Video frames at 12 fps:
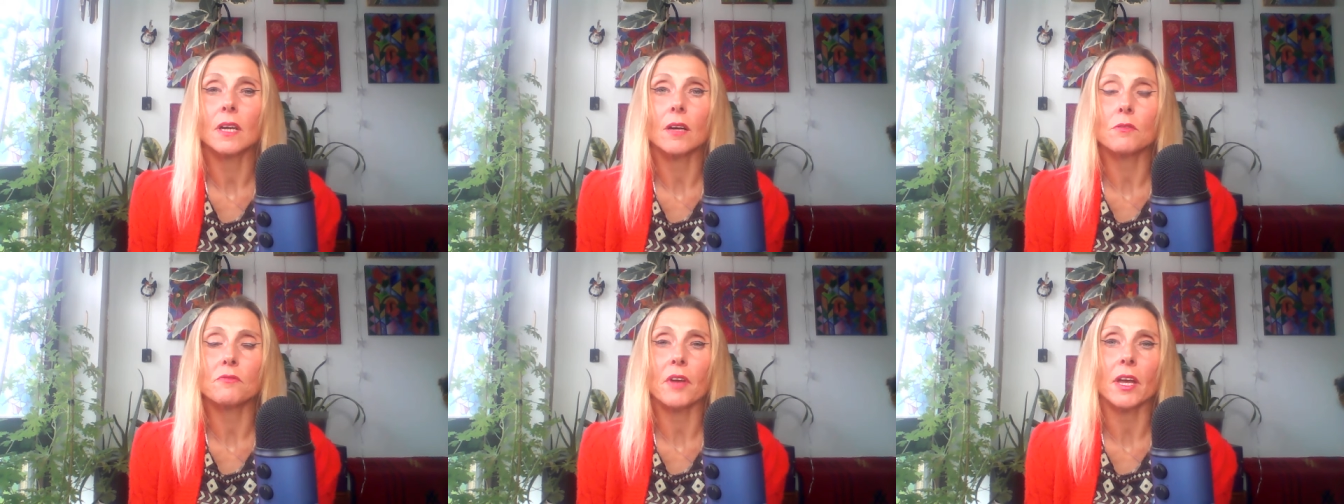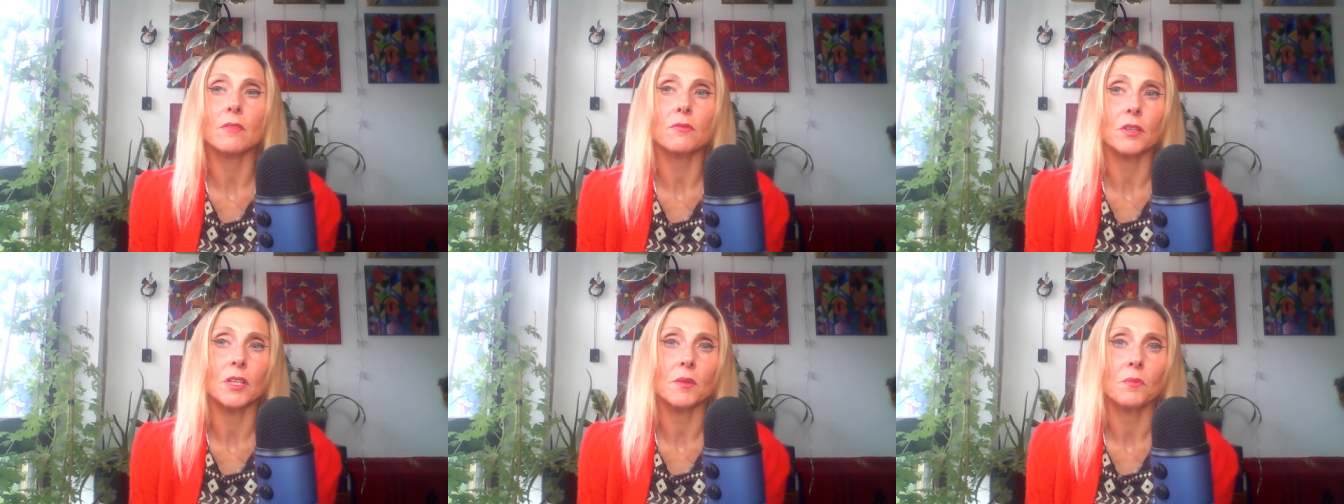of
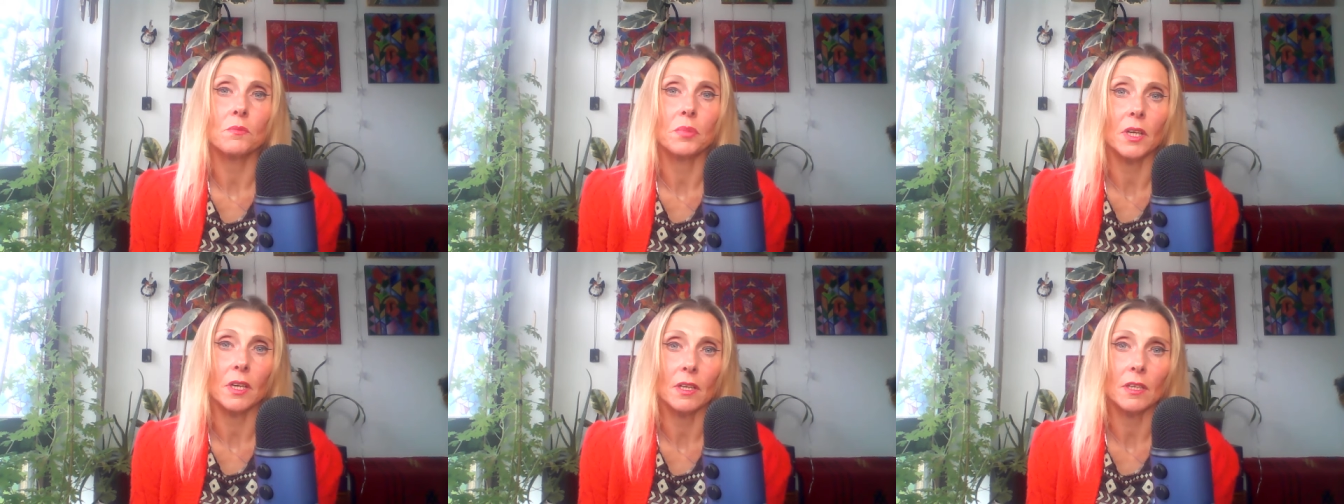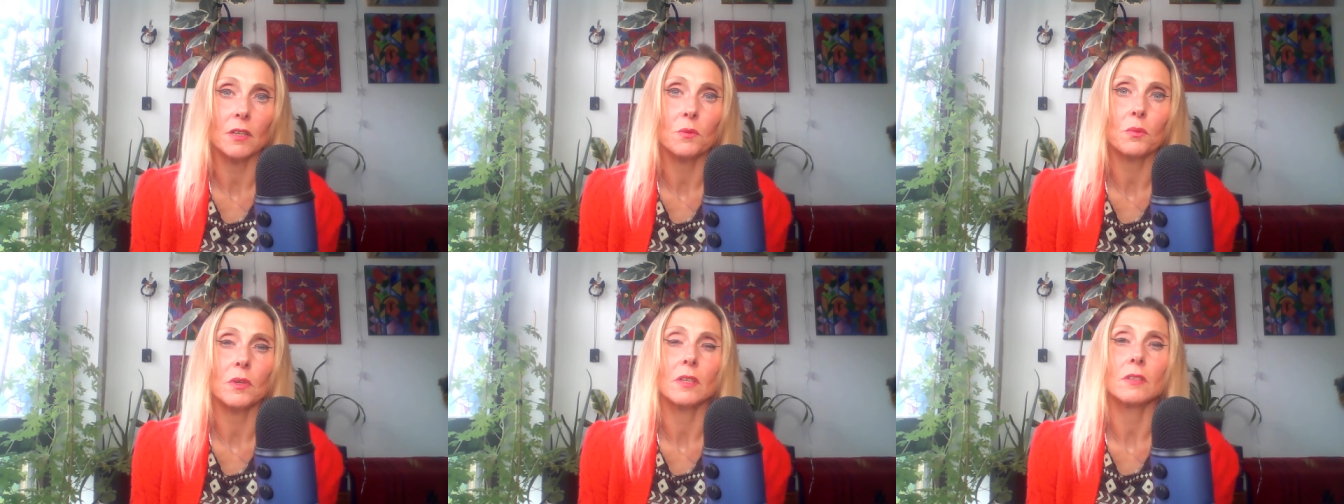every beer
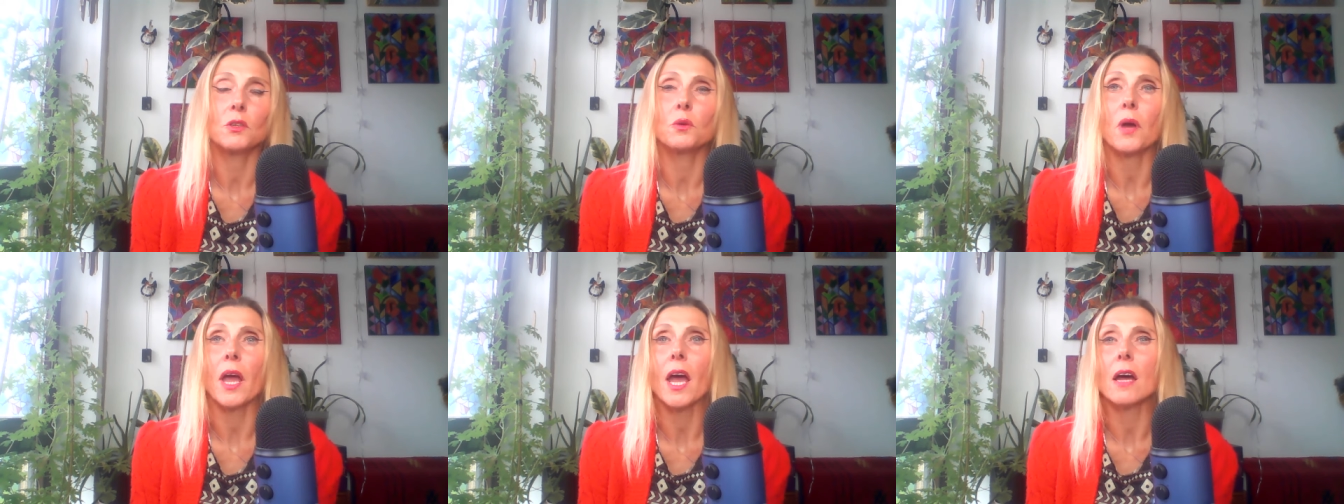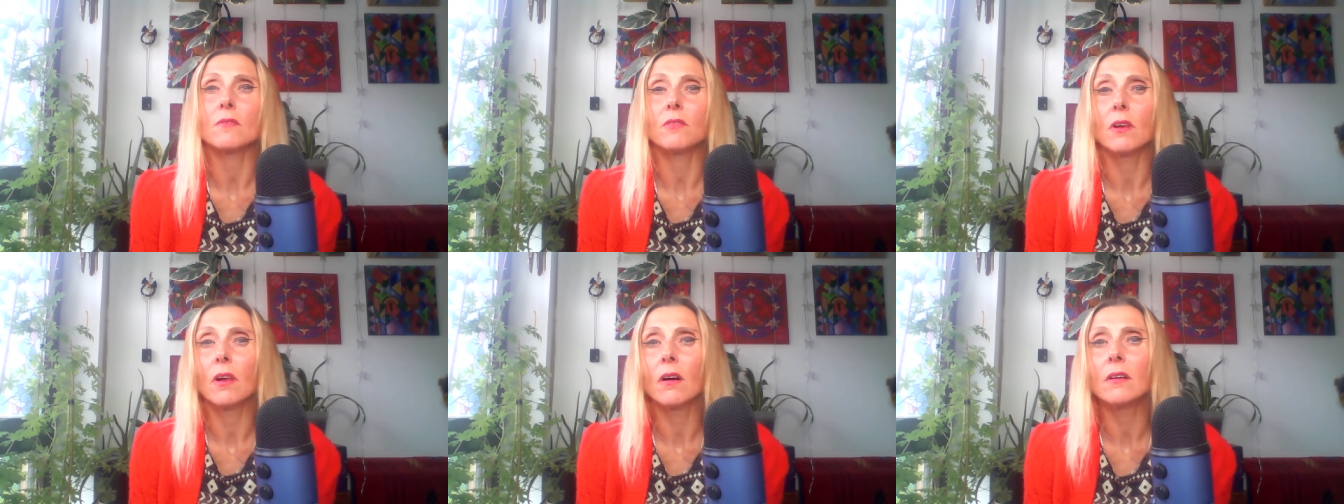when you have
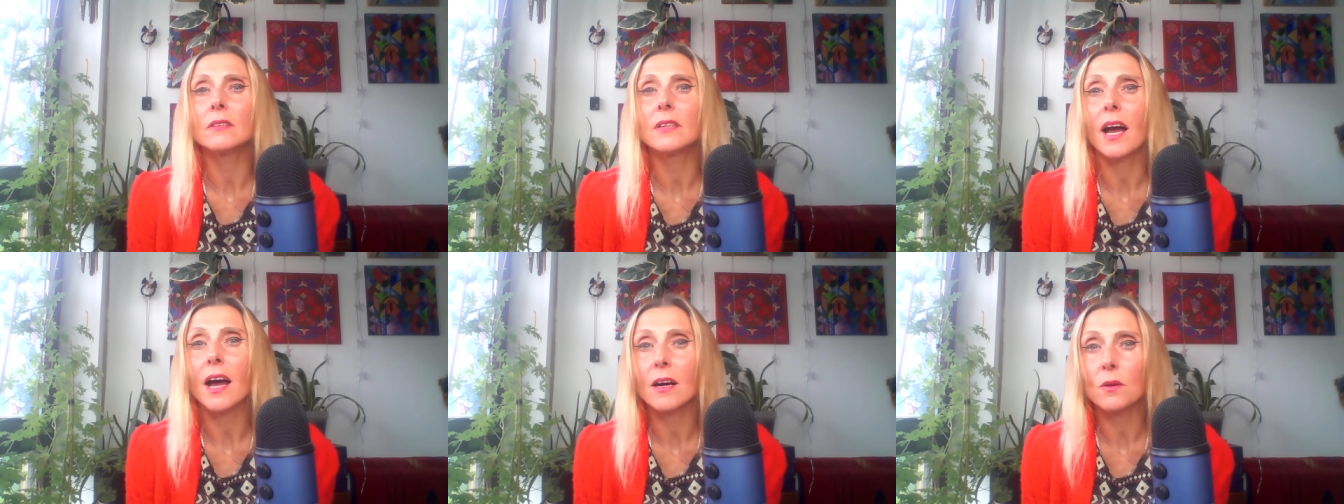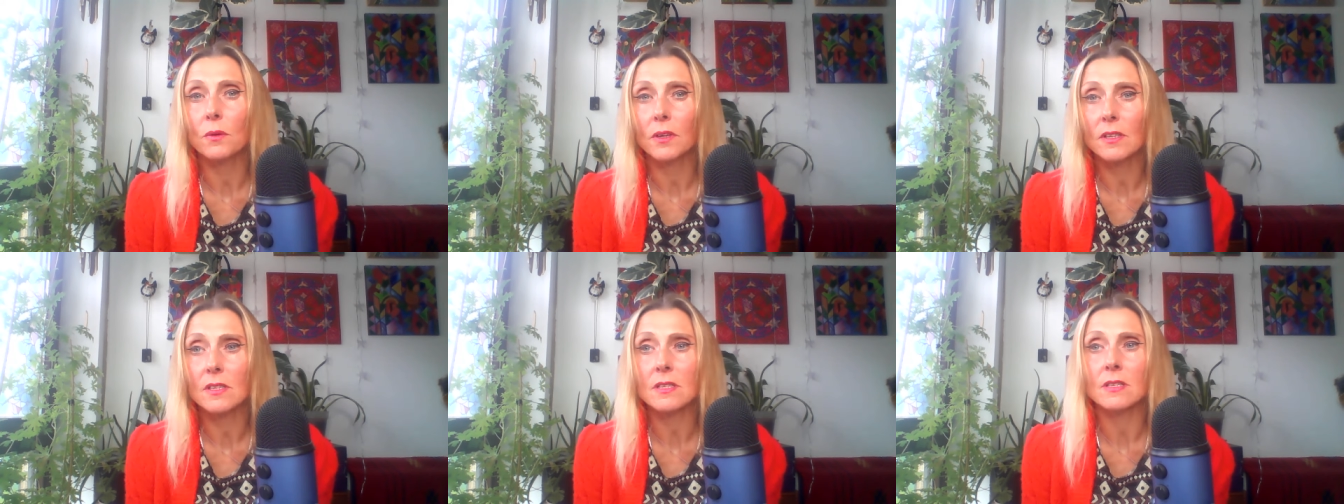long
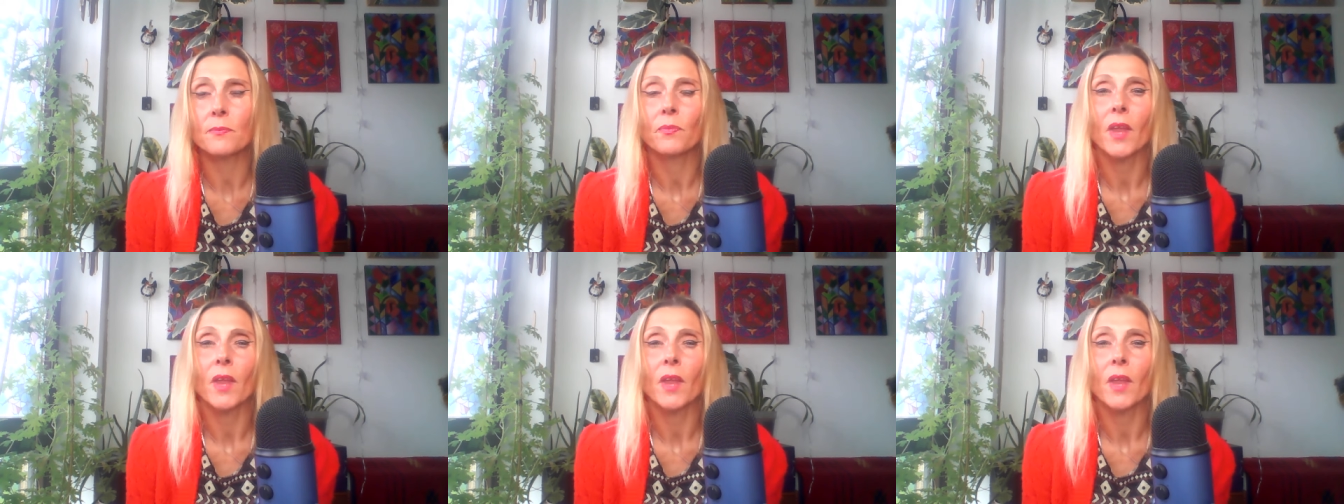hours